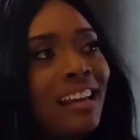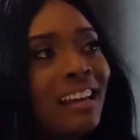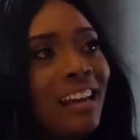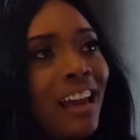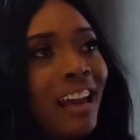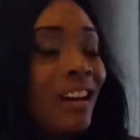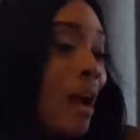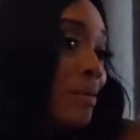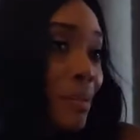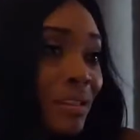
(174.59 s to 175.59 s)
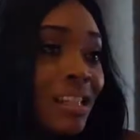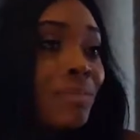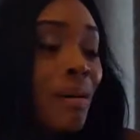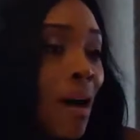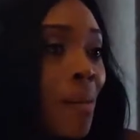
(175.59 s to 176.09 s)
I was able to
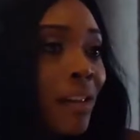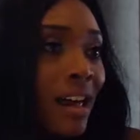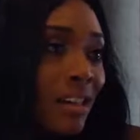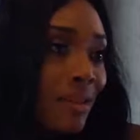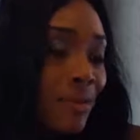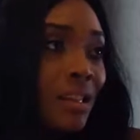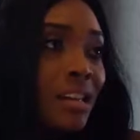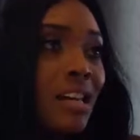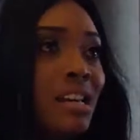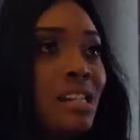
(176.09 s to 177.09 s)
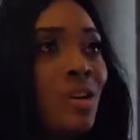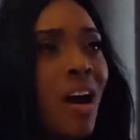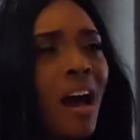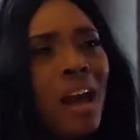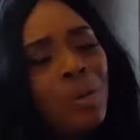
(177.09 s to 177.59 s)
teach my mom a lot of different things. So
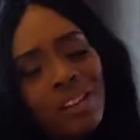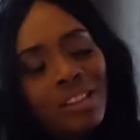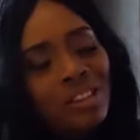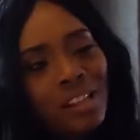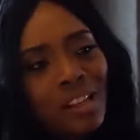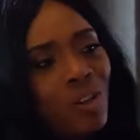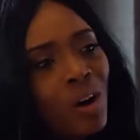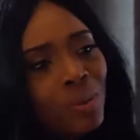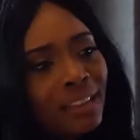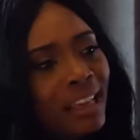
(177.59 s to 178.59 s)
I don't think there's anything wrong with